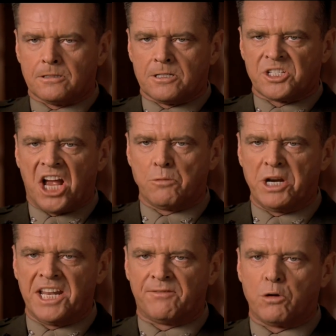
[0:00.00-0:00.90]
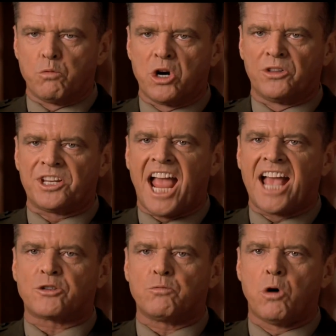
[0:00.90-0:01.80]
Son, we live in a world that
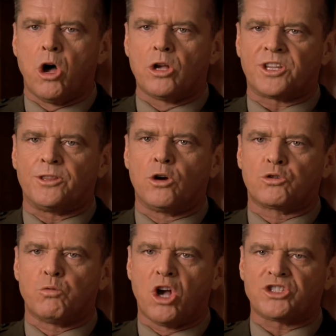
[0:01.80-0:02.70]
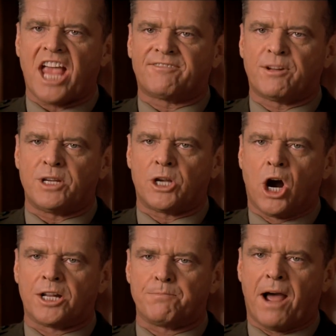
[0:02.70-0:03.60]
has walls, and those walls have to be
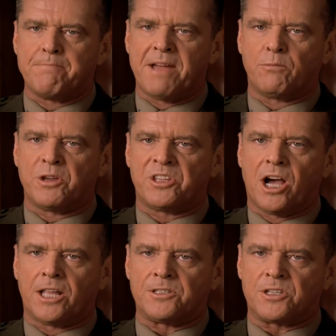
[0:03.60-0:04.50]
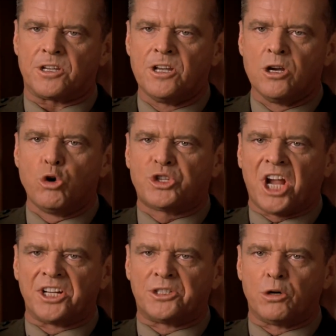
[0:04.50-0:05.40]
guarded by men with guns. Who's
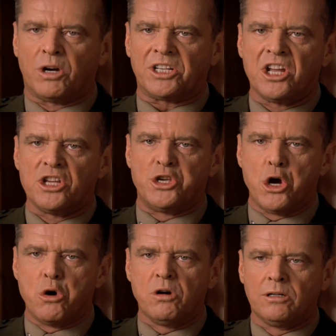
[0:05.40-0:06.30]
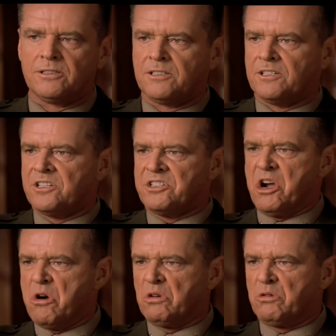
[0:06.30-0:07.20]
gonna do it? You?
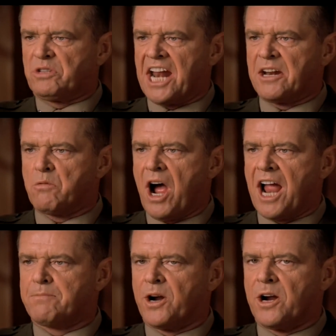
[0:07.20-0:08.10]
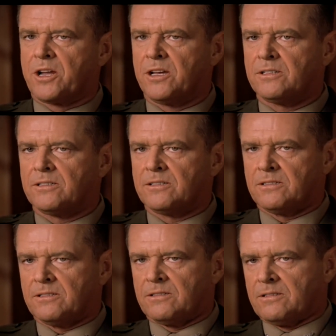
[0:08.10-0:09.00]
You, Lieutenant Weinberg?
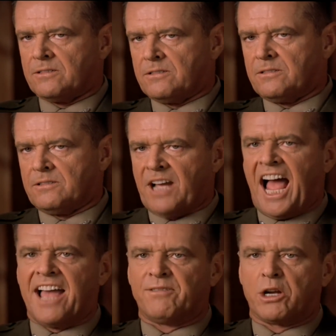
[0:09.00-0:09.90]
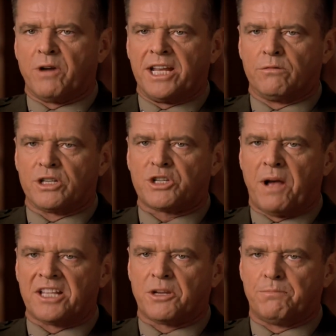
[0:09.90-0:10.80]
I have a greater
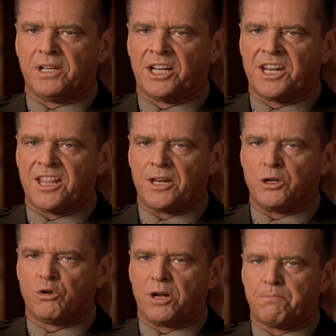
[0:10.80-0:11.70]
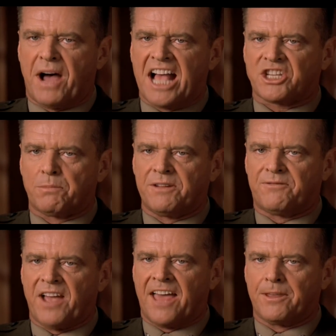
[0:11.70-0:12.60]
responsibility than you can possibly
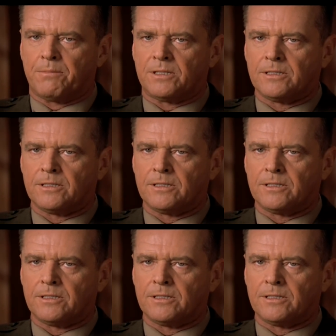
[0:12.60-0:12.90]
fathom.